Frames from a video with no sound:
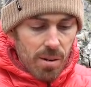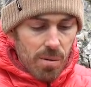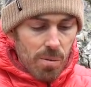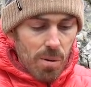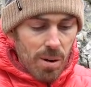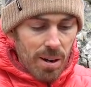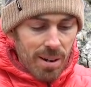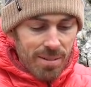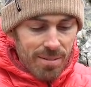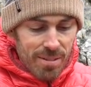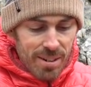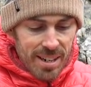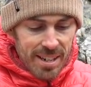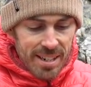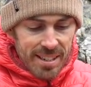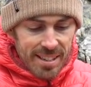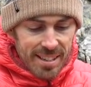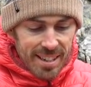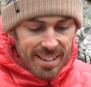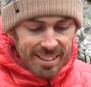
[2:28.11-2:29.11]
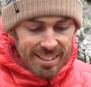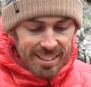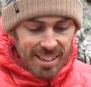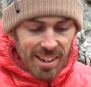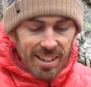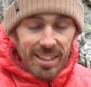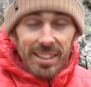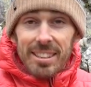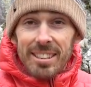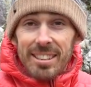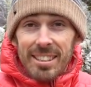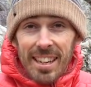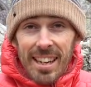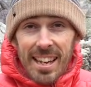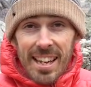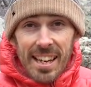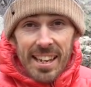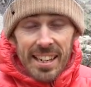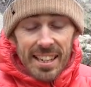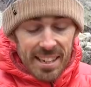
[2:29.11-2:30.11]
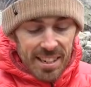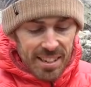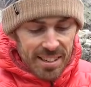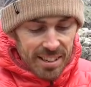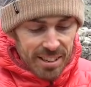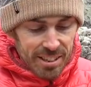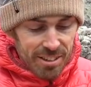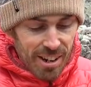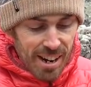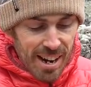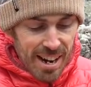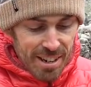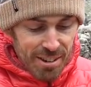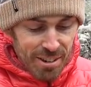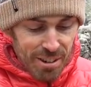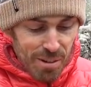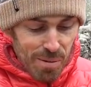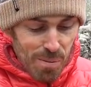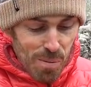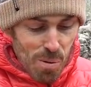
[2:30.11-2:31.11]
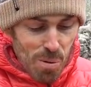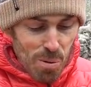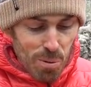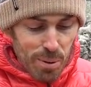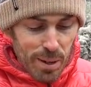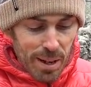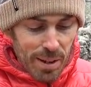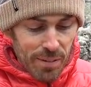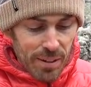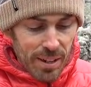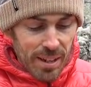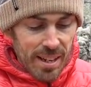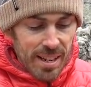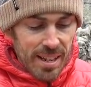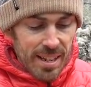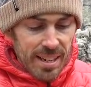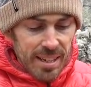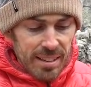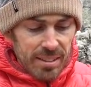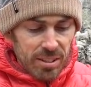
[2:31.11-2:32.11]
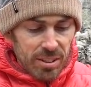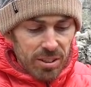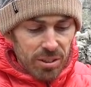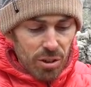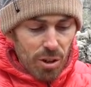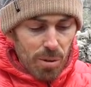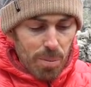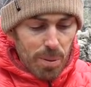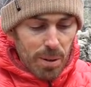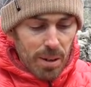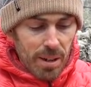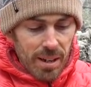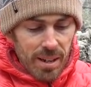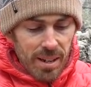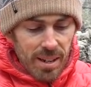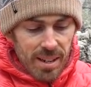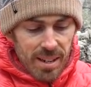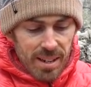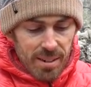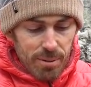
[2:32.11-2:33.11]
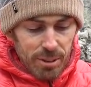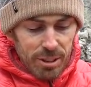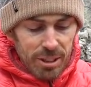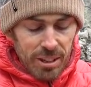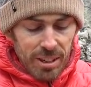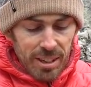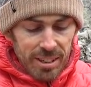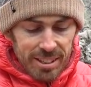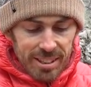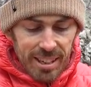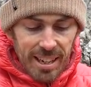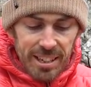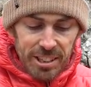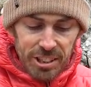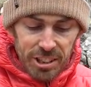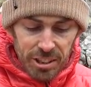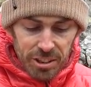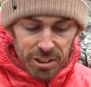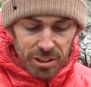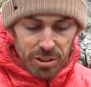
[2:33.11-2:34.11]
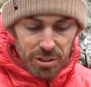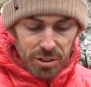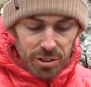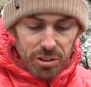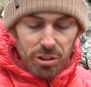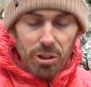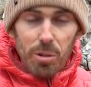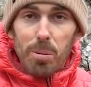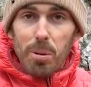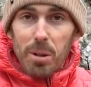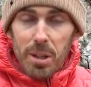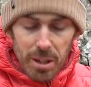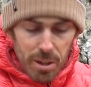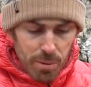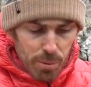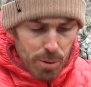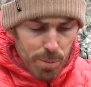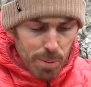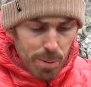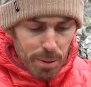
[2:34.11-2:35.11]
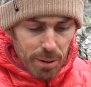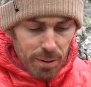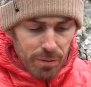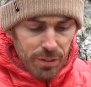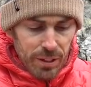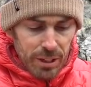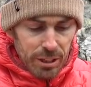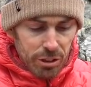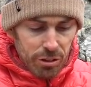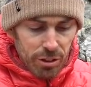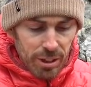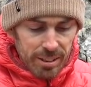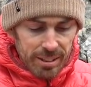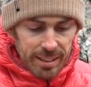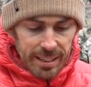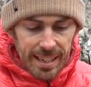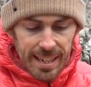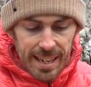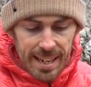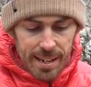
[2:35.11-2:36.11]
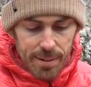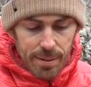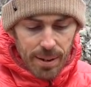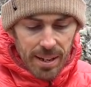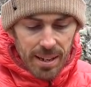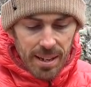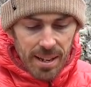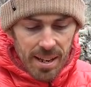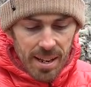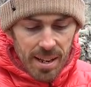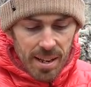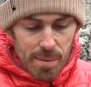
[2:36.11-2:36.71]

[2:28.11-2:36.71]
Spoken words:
What I really dislike seeing at the crag or at the wall or whatever is a stopper, which in isolation is a good stopper, you know, will be when I finish dressing it anyway.